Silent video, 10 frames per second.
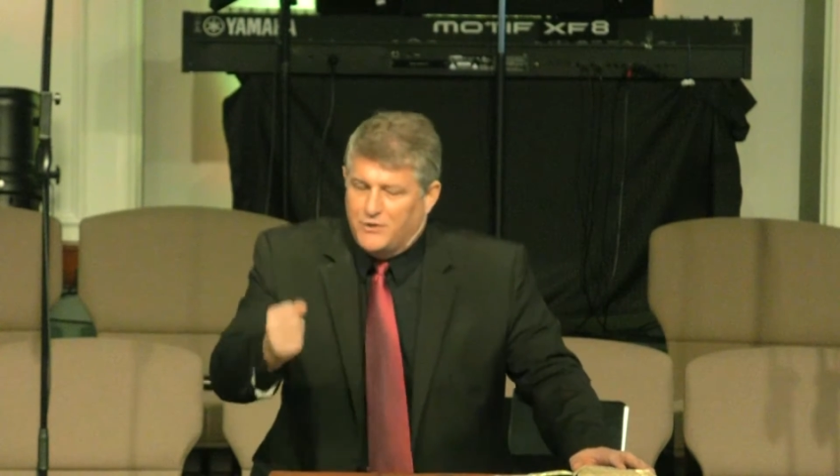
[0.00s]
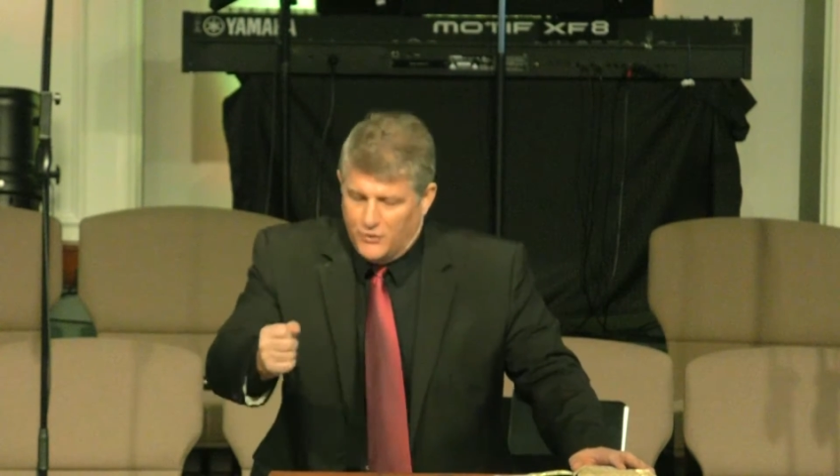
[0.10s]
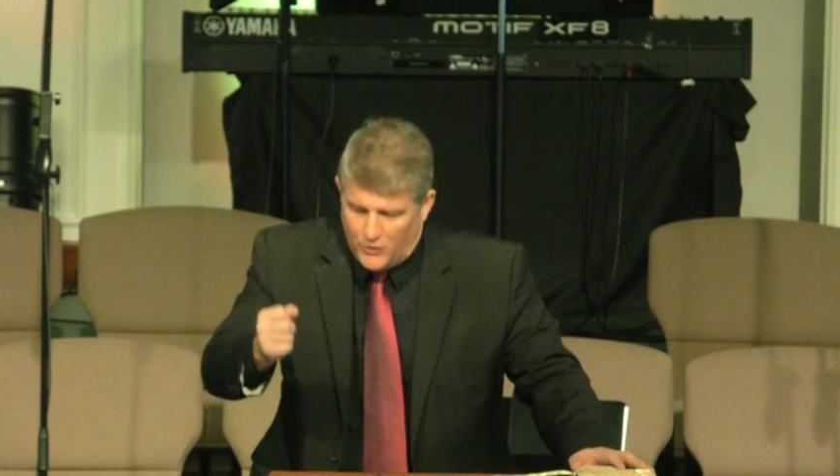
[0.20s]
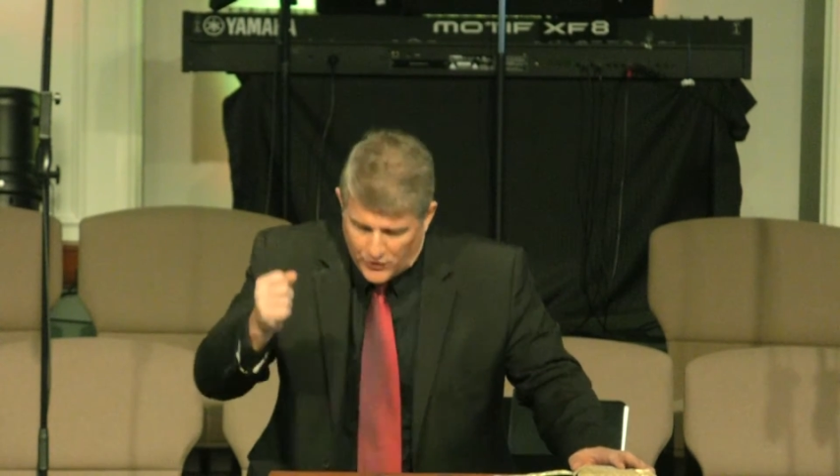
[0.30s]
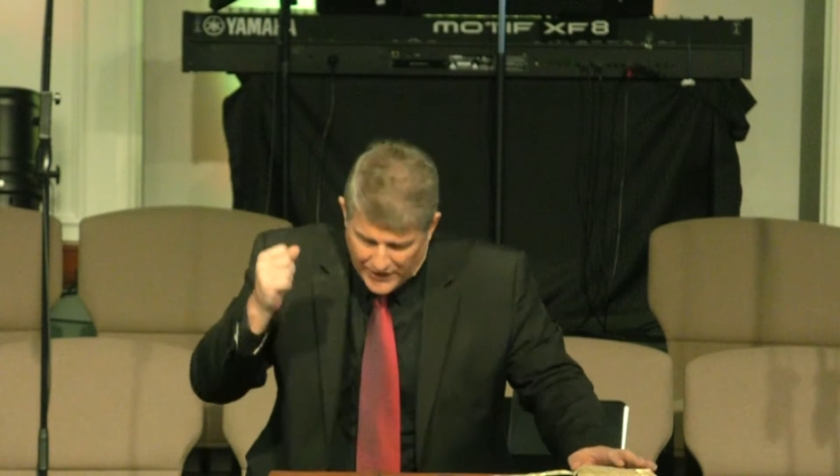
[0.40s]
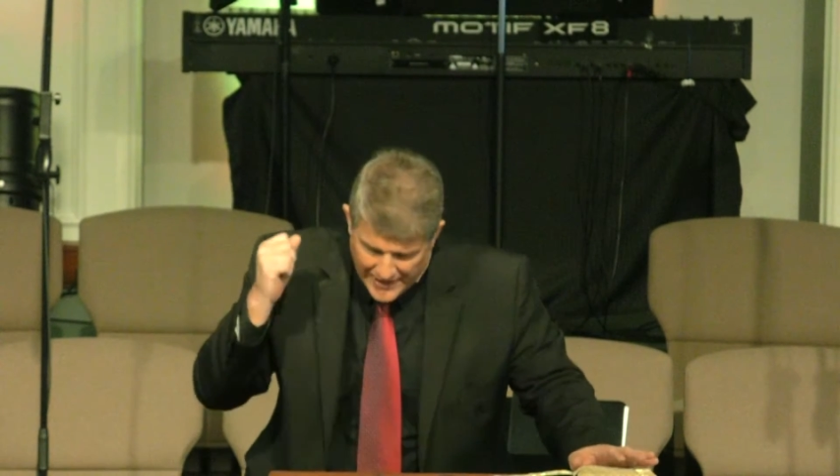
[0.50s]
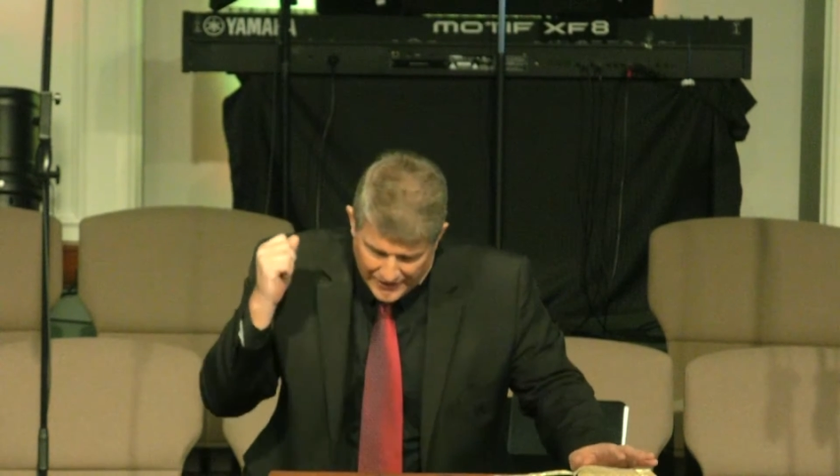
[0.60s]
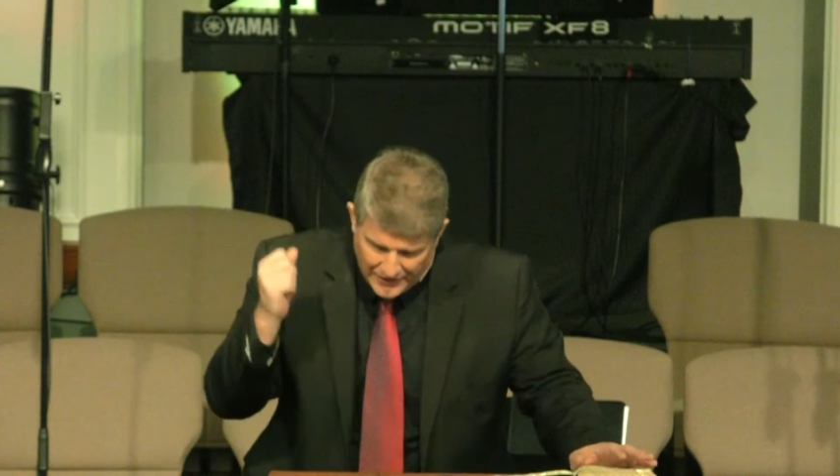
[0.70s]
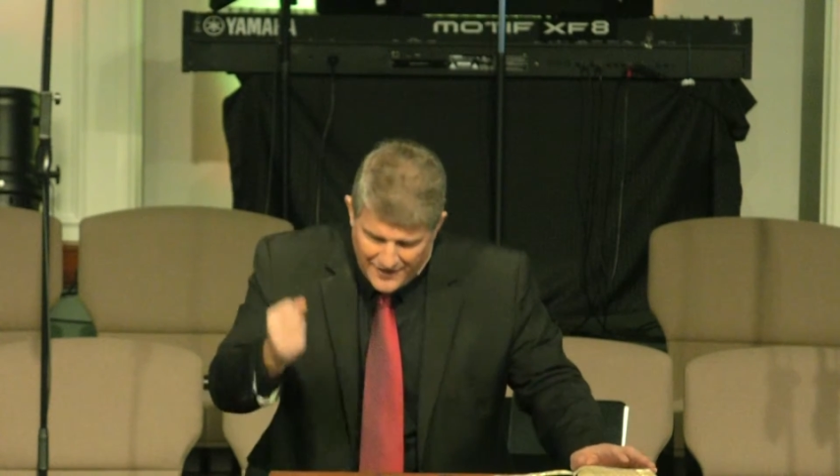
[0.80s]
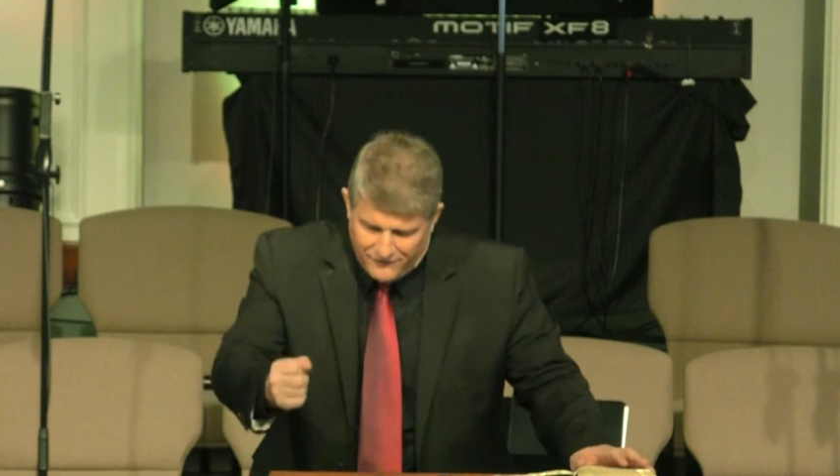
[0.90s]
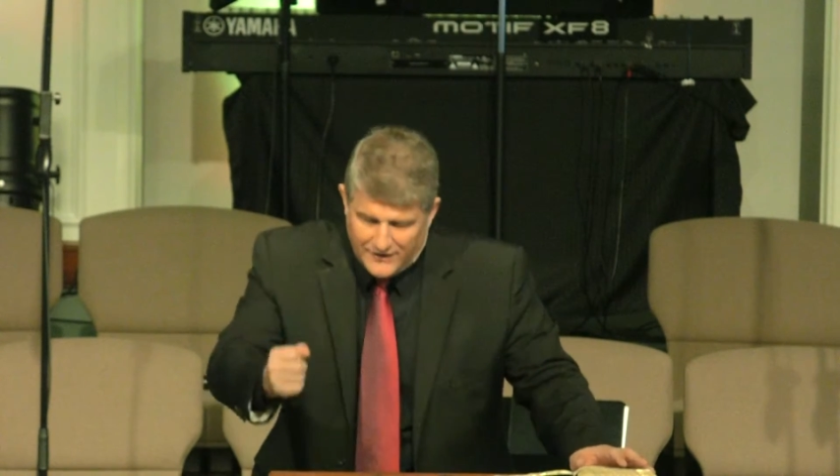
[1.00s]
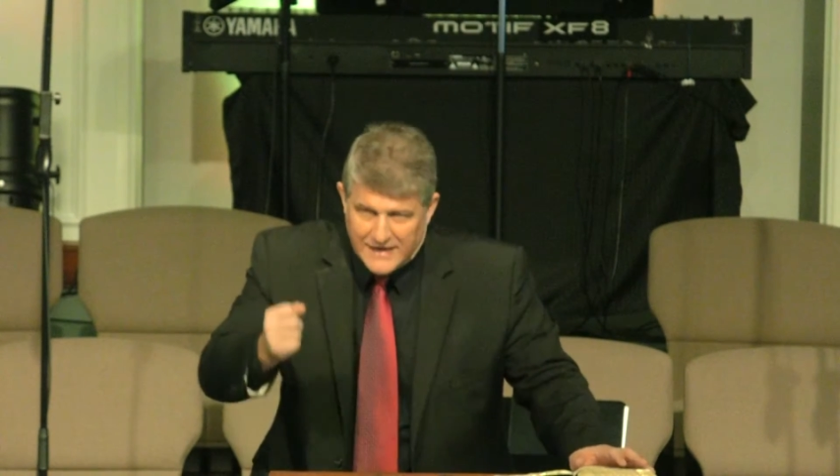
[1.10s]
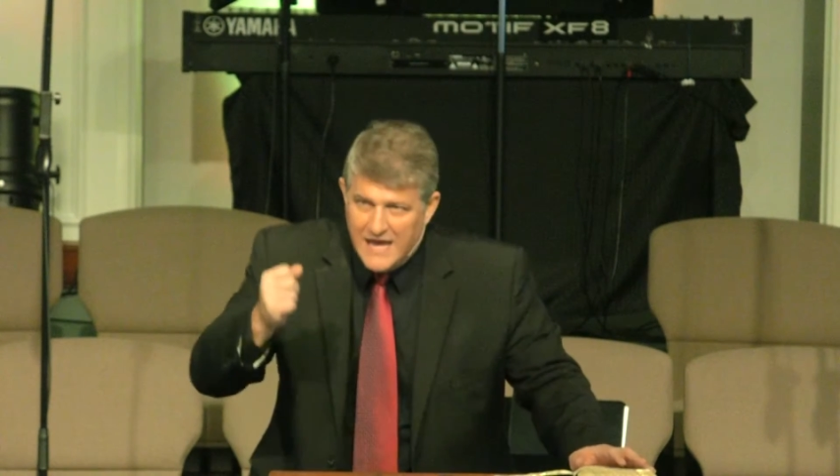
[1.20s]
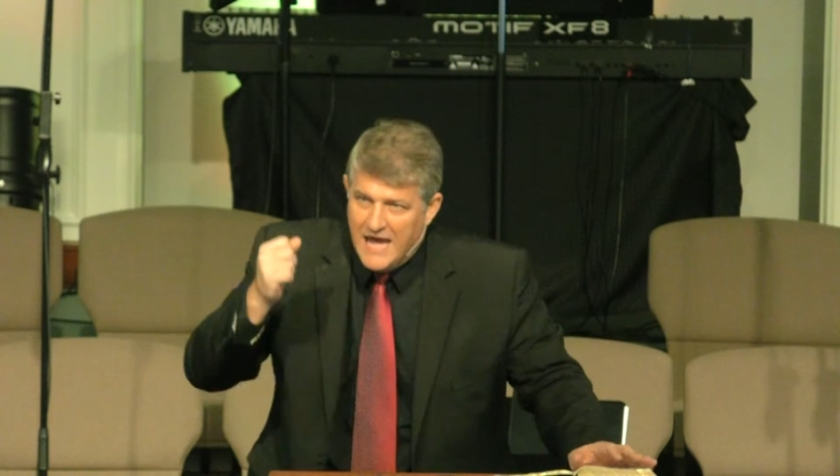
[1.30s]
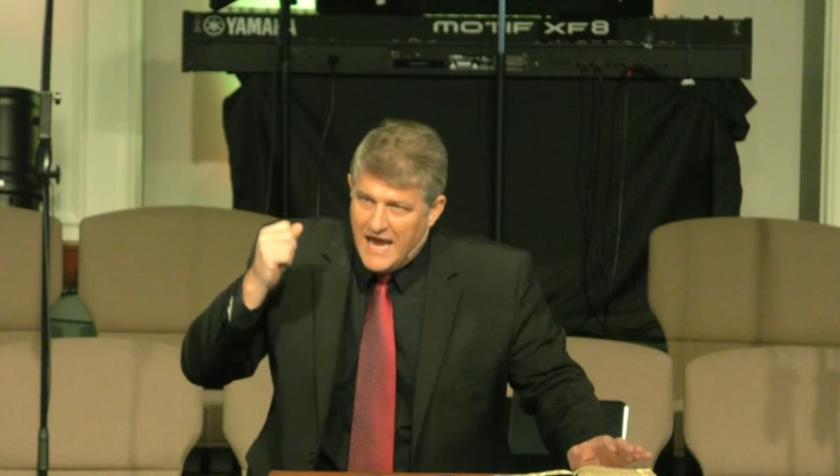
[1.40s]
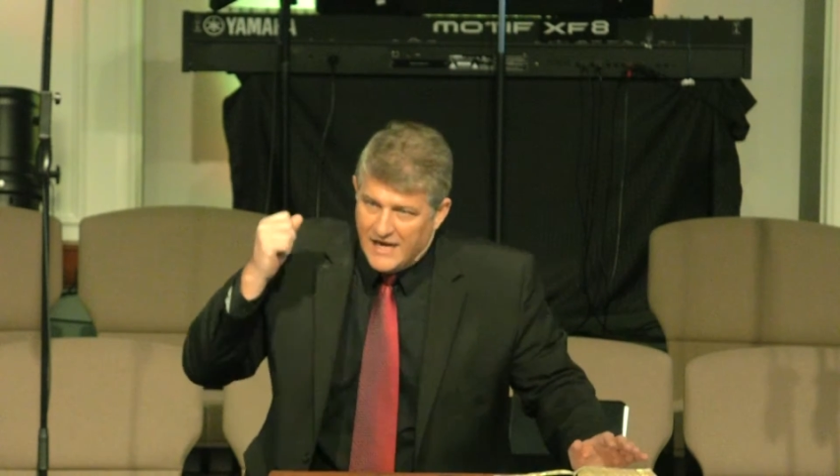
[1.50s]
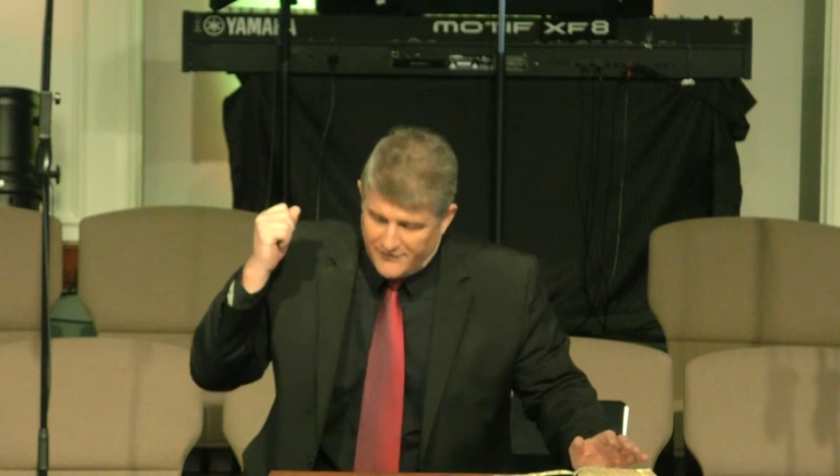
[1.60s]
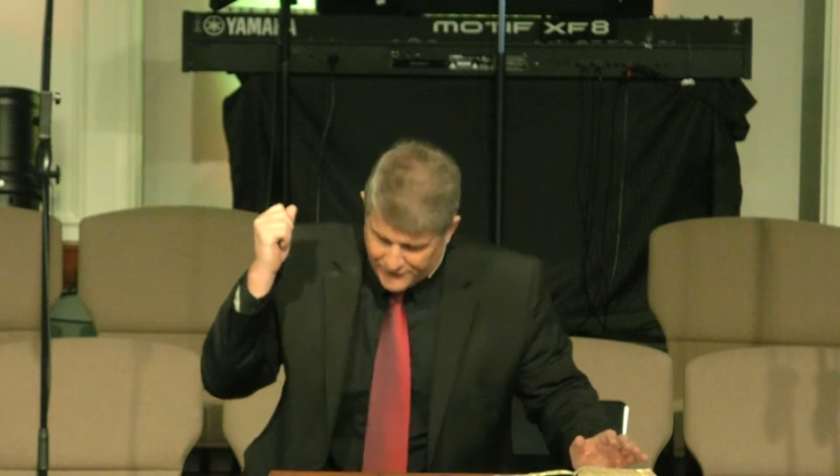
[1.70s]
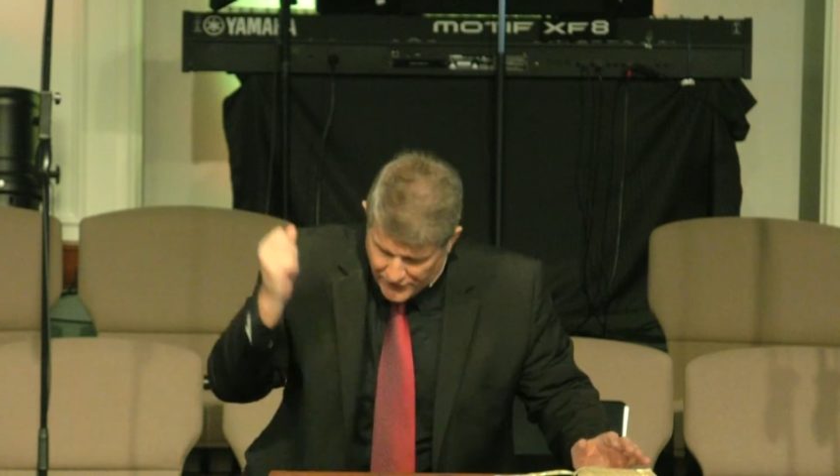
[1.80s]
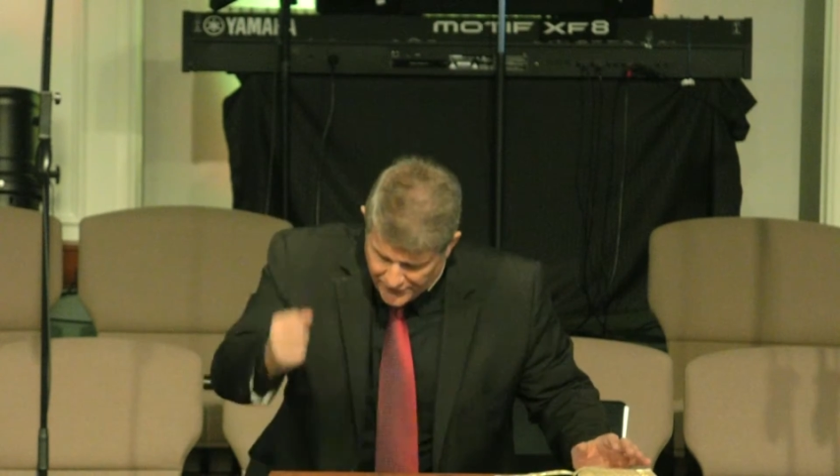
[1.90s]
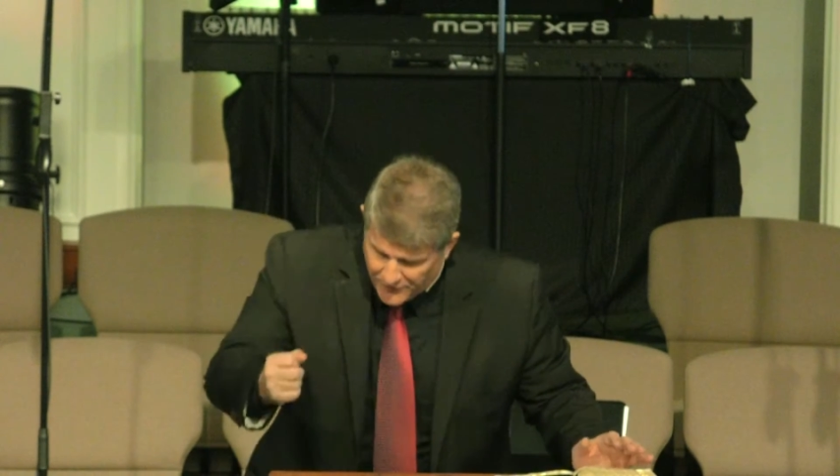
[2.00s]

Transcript: pure and lovely and of good